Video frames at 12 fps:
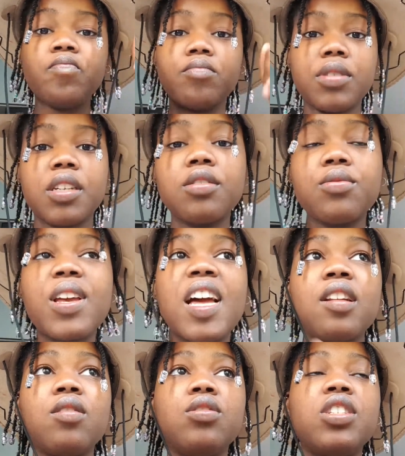because we
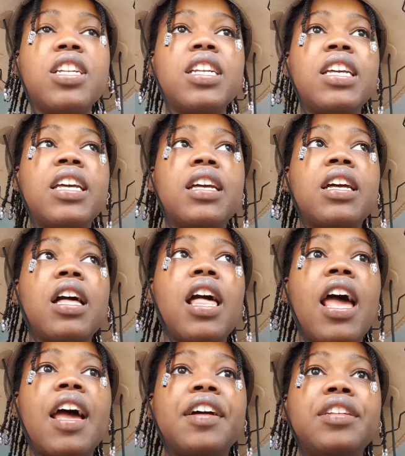had load shedding
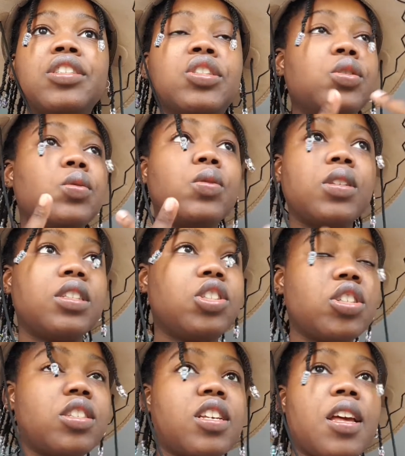and it only
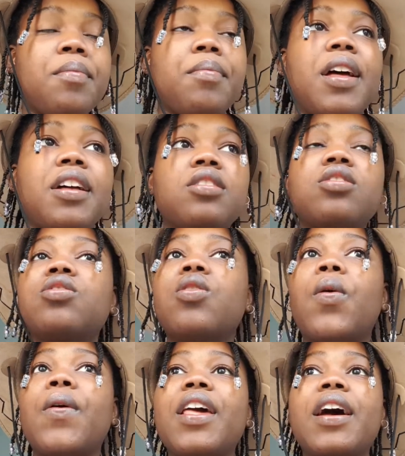just came back.
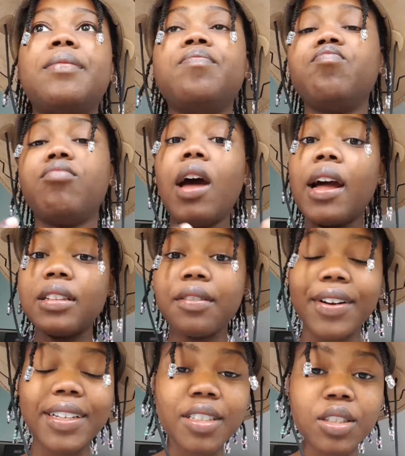So yeah, my
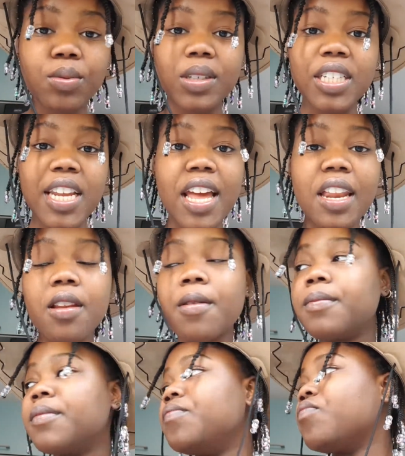devices were dead
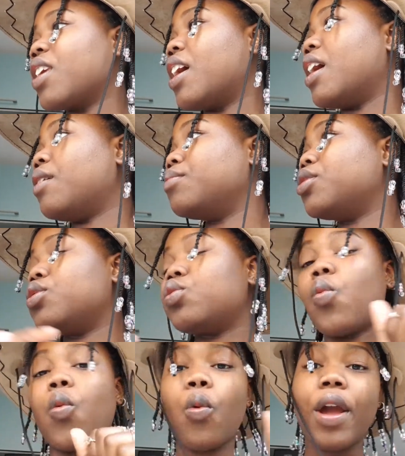and I'm just
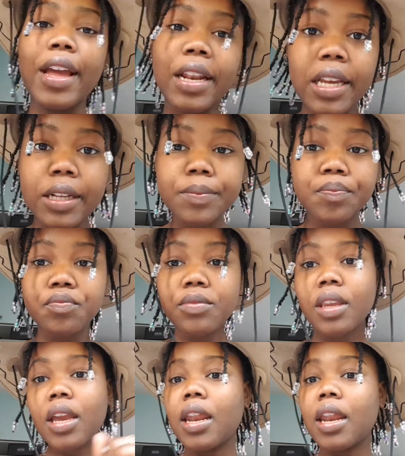waiting.